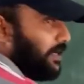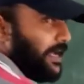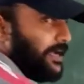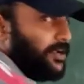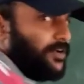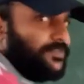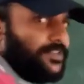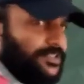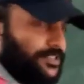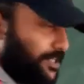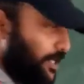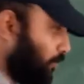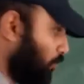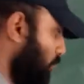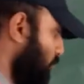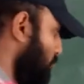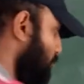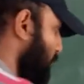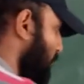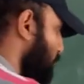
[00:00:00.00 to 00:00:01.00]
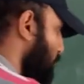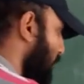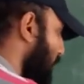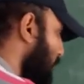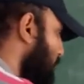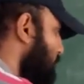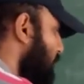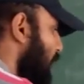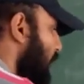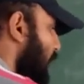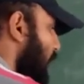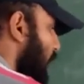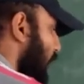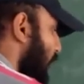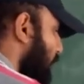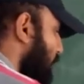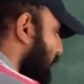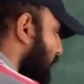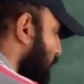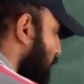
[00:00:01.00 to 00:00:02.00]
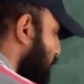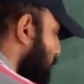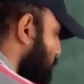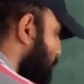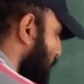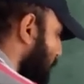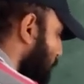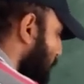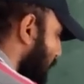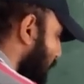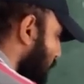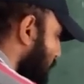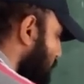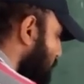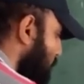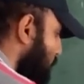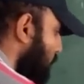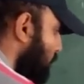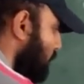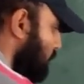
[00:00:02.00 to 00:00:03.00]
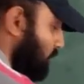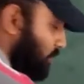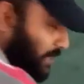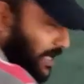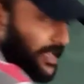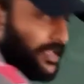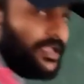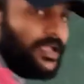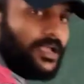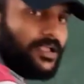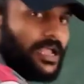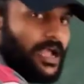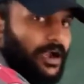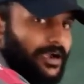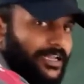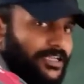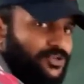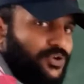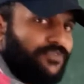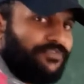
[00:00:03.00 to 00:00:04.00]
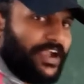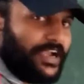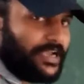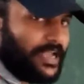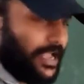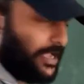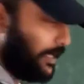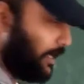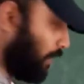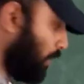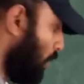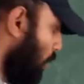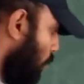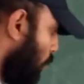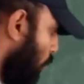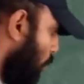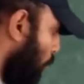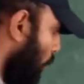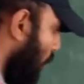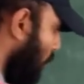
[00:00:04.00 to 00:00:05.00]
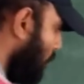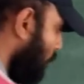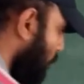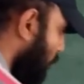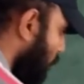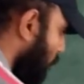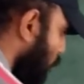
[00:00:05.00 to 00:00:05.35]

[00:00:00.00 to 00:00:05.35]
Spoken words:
of the string to the spring balance. Other end of the spring balance string you attach a weight hanger. Now what we will